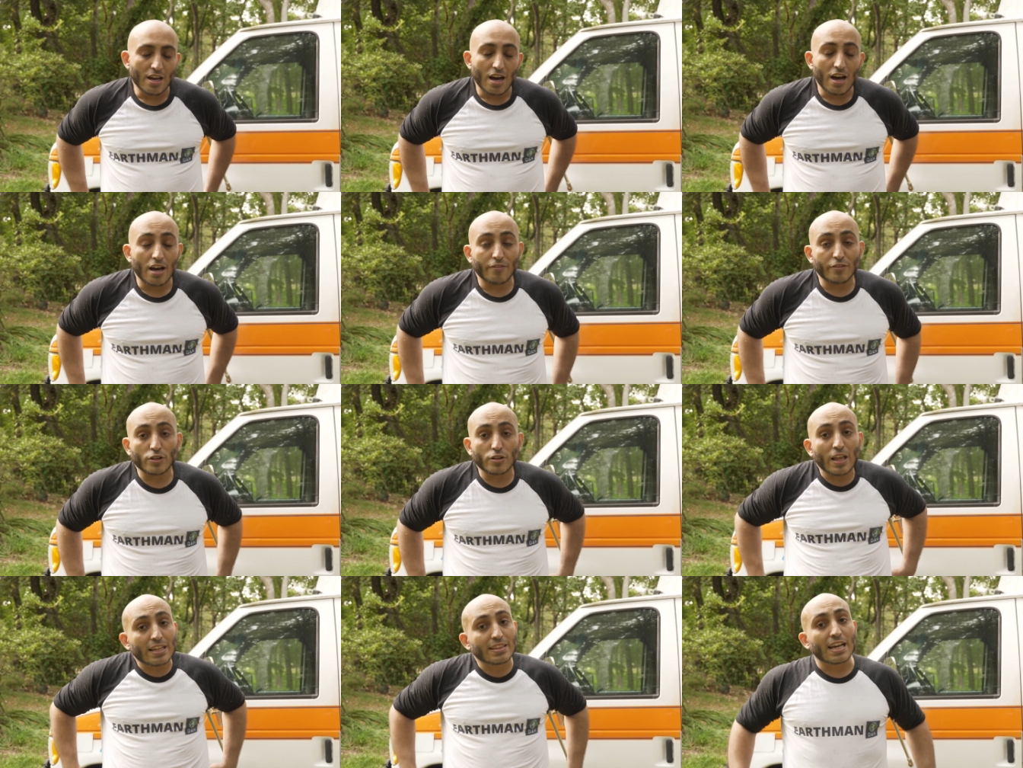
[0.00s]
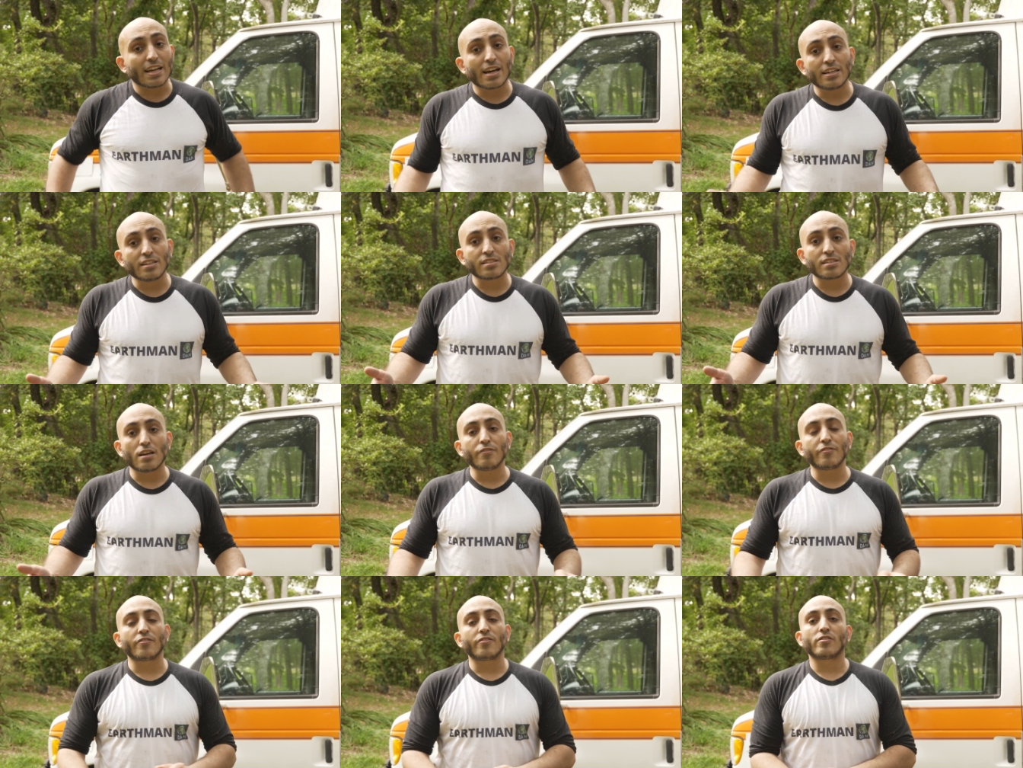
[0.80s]
Uh, if you like that kind of
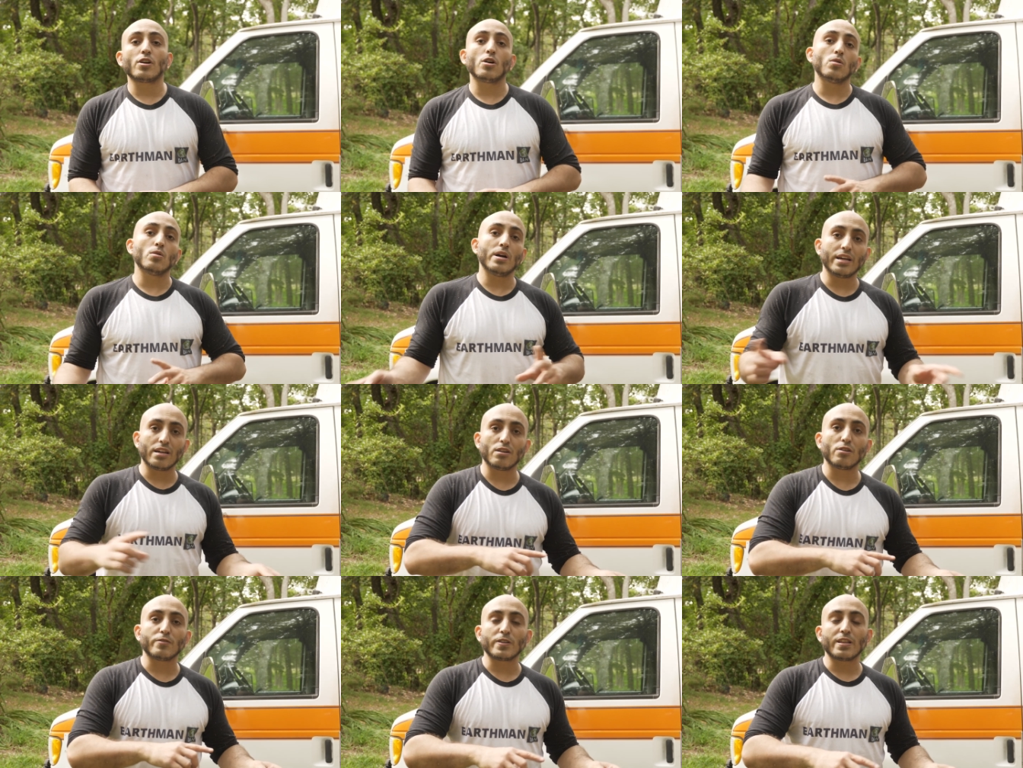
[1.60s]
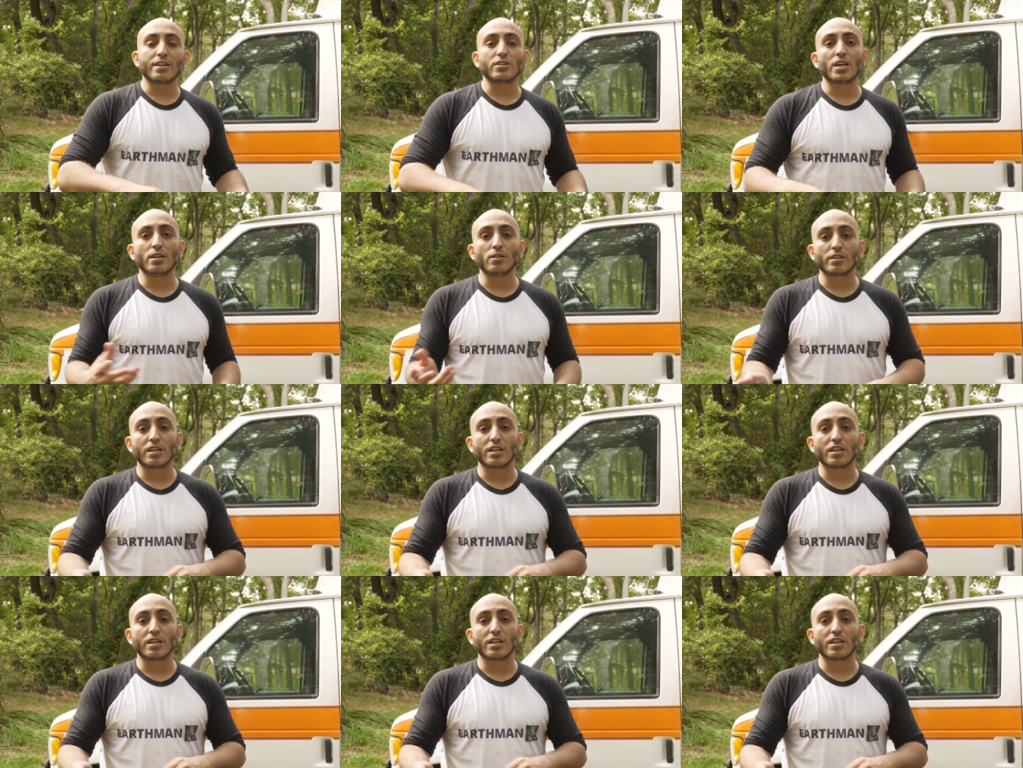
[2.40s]
stuff, go head on over to that channel,